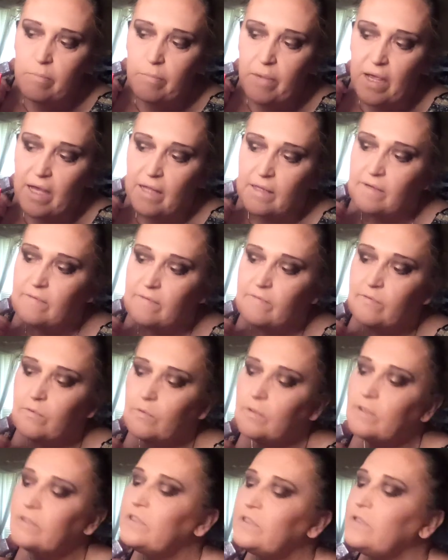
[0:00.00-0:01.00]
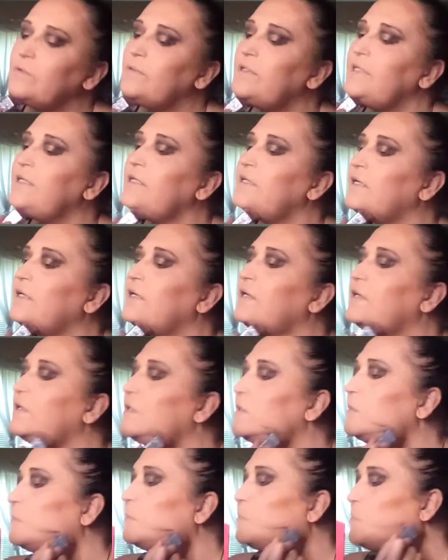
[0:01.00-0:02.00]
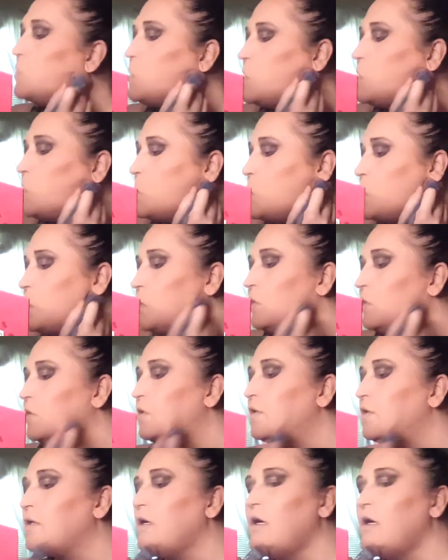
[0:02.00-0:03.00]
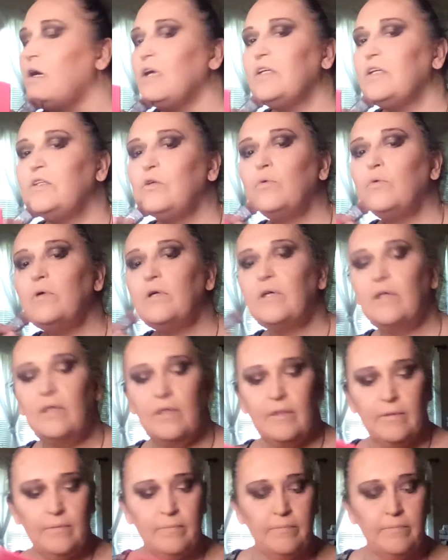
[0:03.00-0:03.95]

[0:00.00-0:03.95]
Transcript: palette for doing um, your contour.